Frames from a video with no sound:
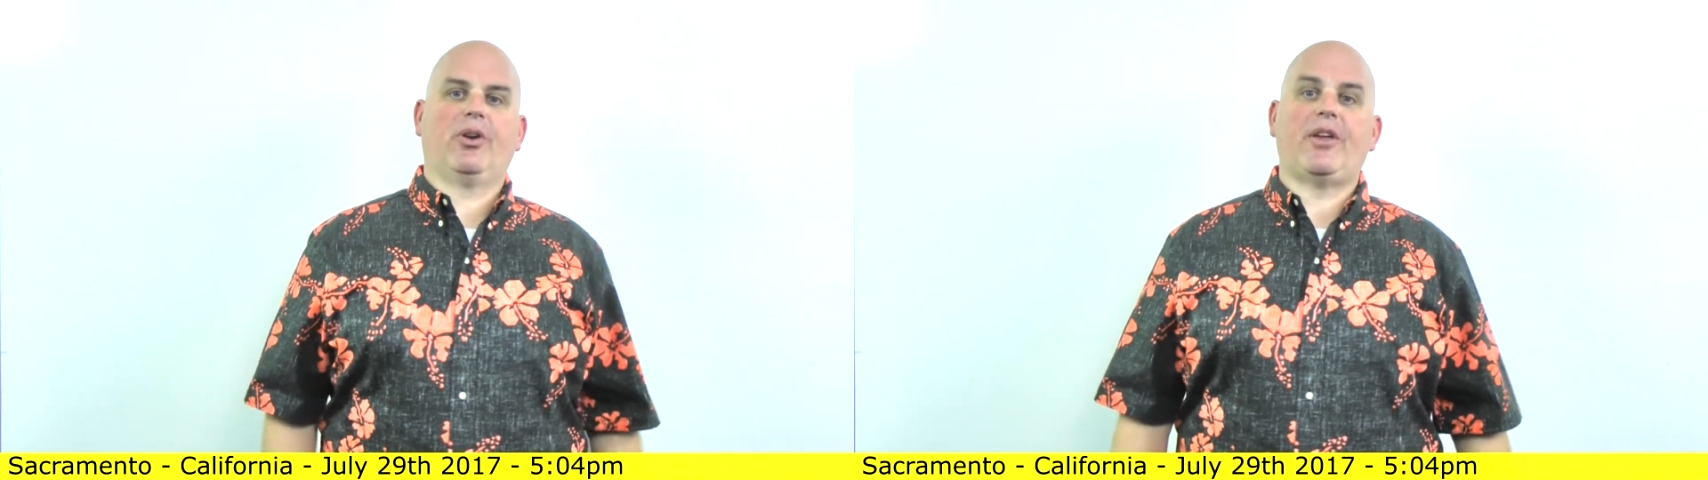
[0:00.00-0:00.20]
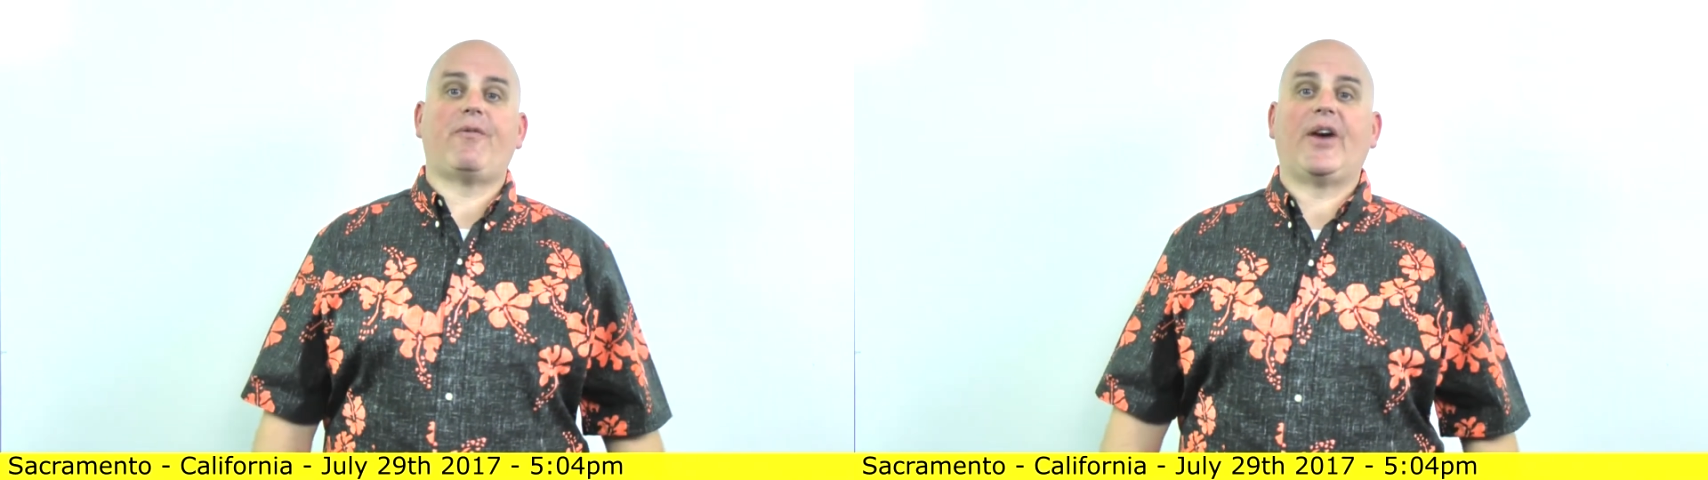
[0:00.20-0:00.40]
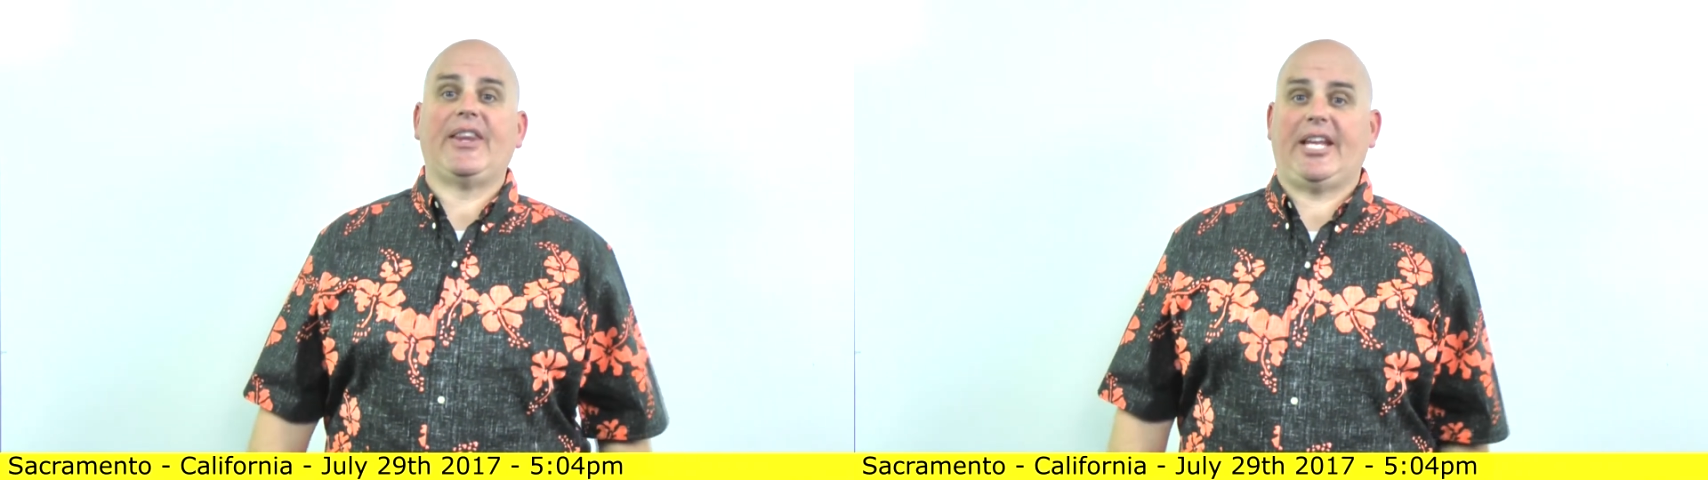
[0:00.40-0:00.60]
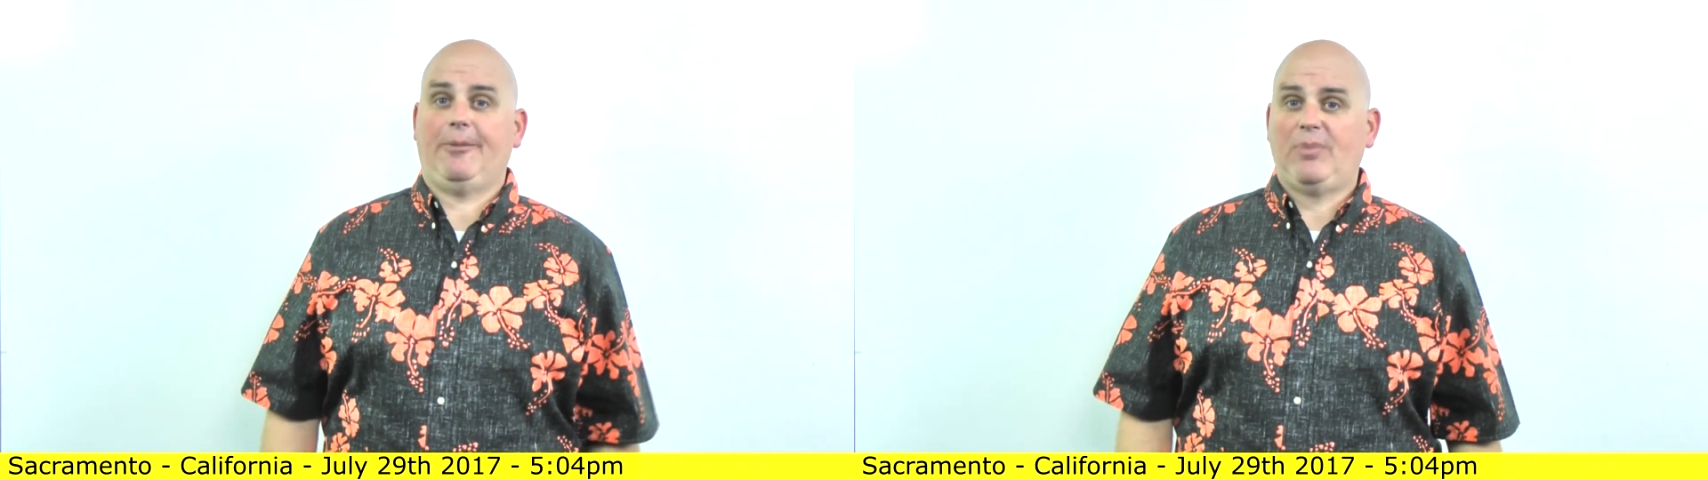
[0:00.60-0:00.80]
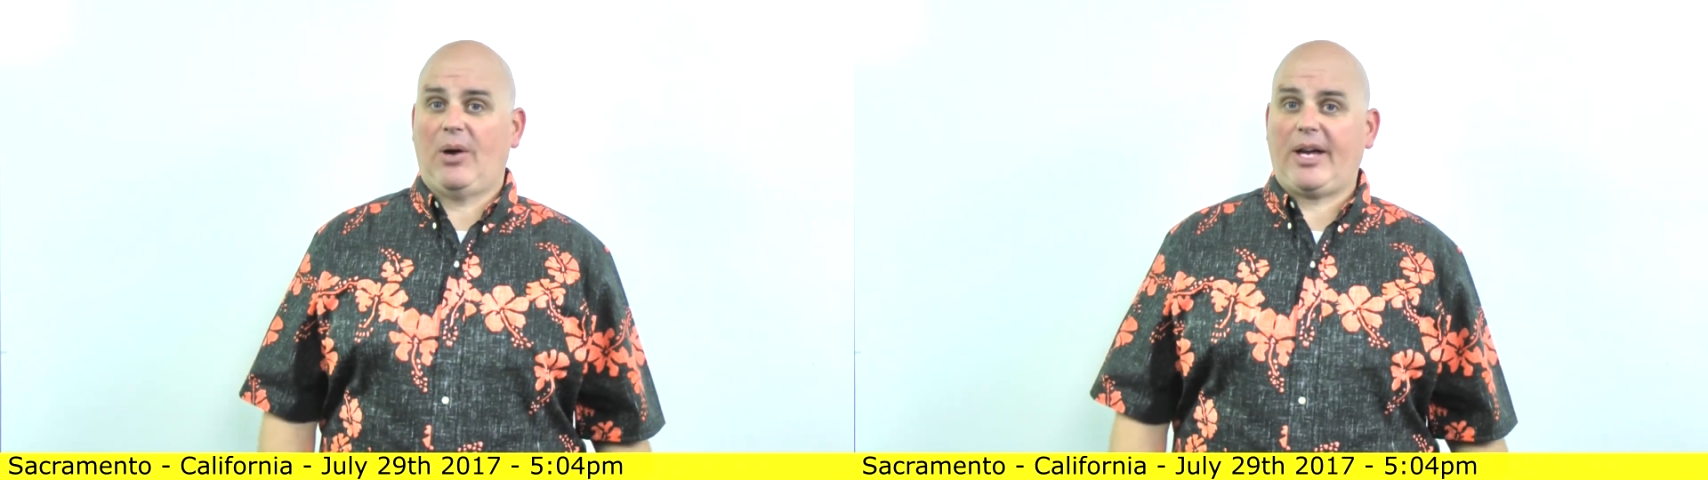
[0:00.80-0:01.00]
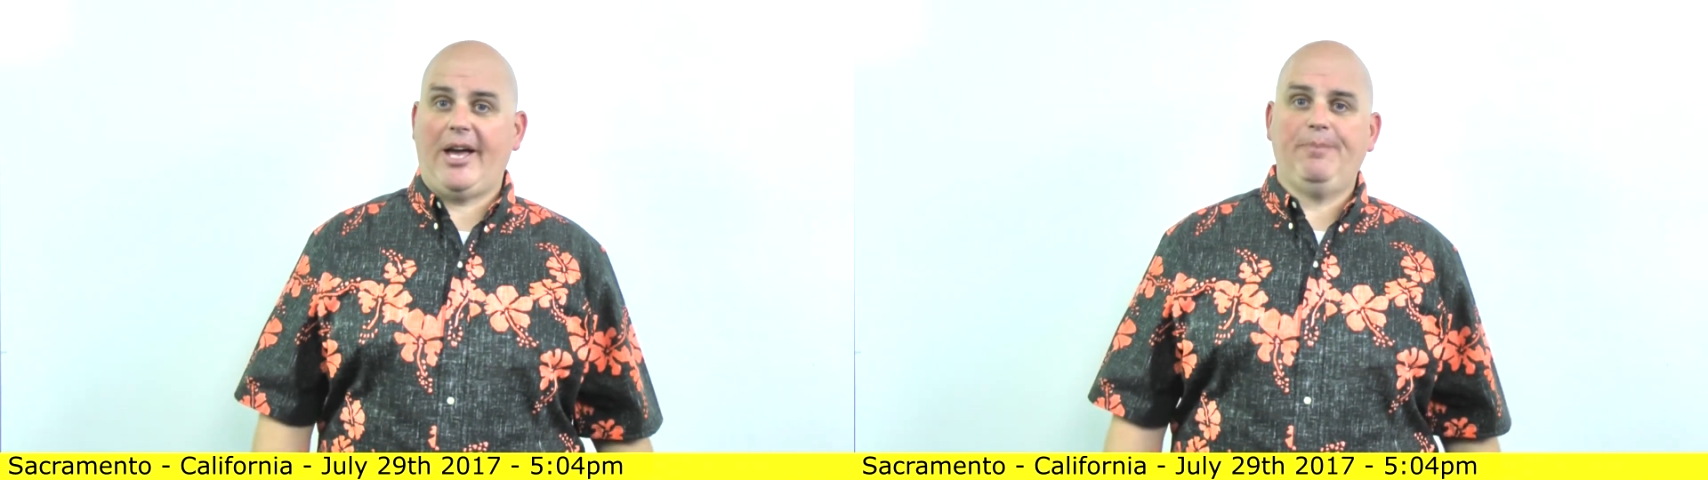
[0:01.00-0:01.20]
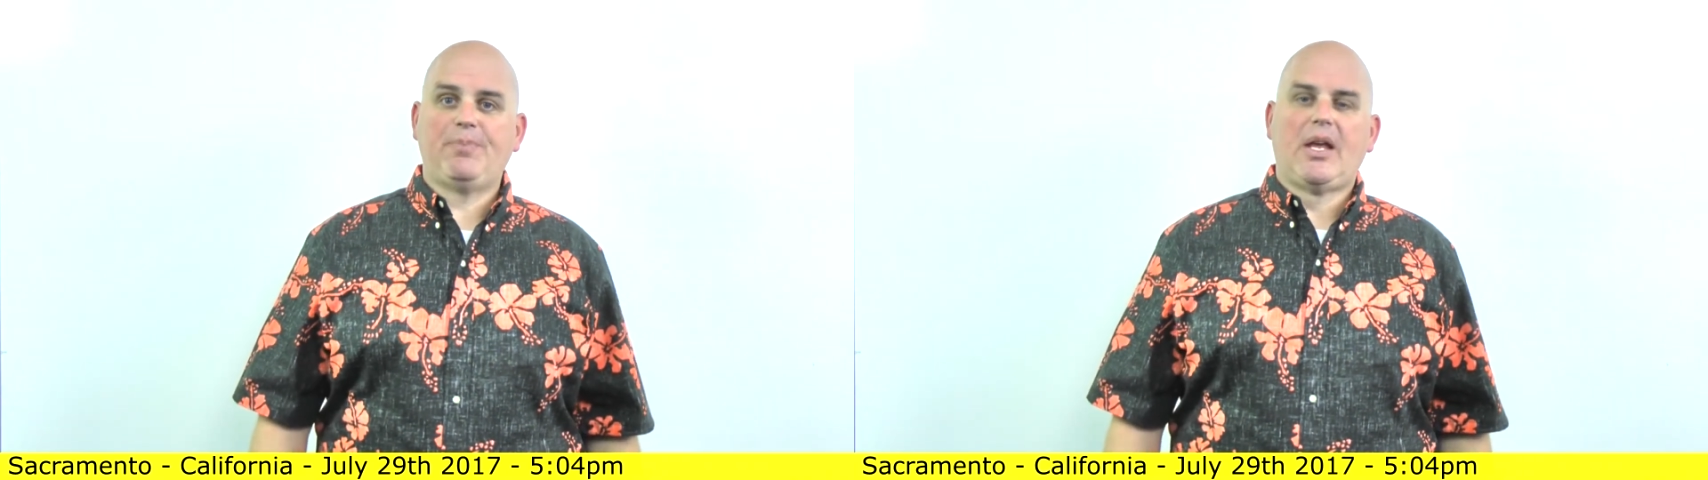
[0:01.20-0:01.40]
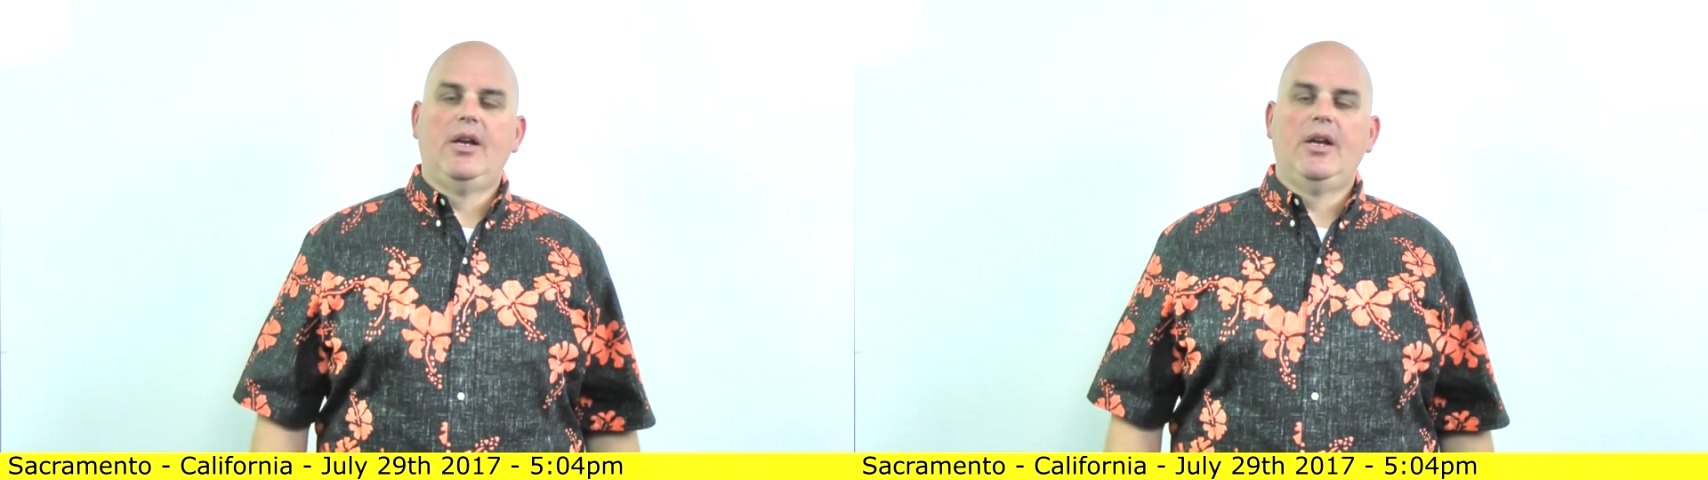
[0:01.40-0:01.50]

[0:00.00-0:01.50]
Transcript: Are they friendly? Okay.